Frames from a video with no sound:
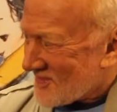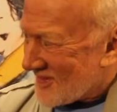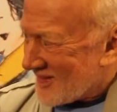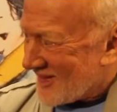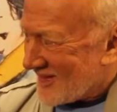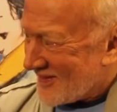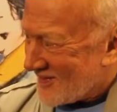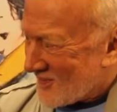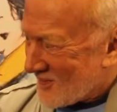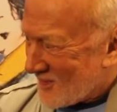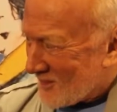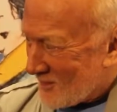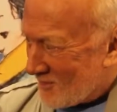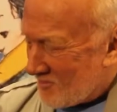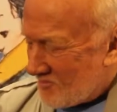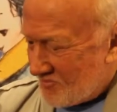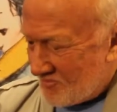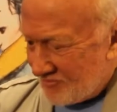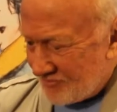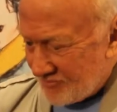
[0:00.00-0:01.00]
a
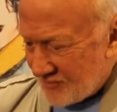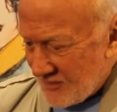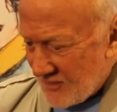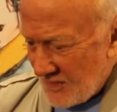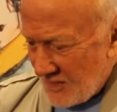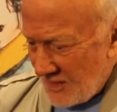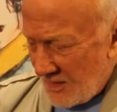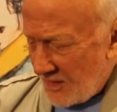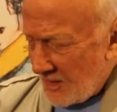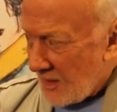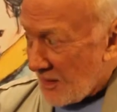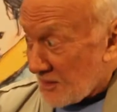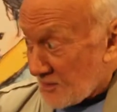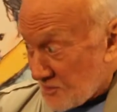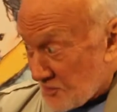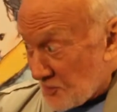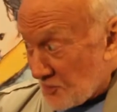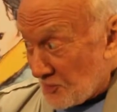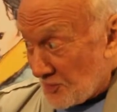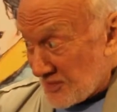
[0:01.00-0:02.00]

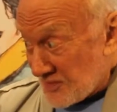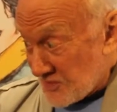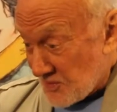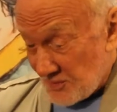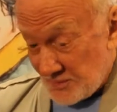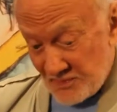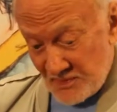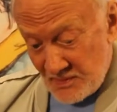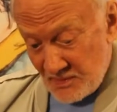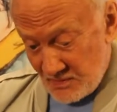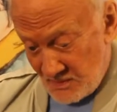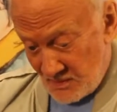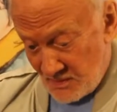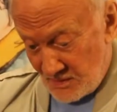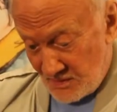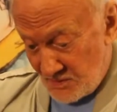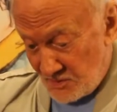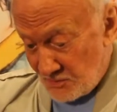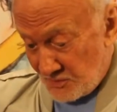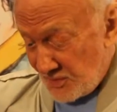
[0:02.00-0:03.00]
truism,
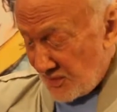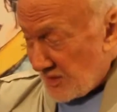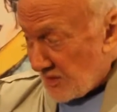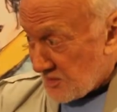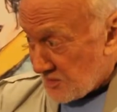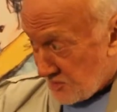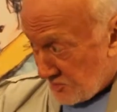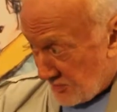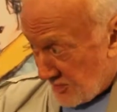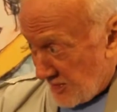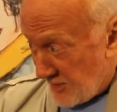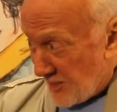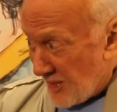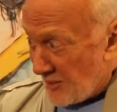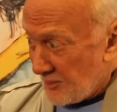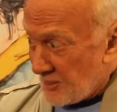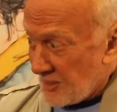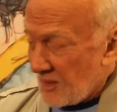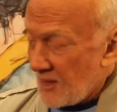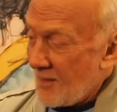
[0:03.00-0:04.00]
and you need to
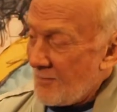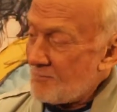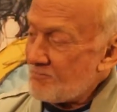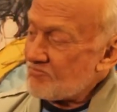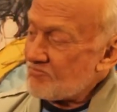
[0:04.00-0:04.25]
remember it.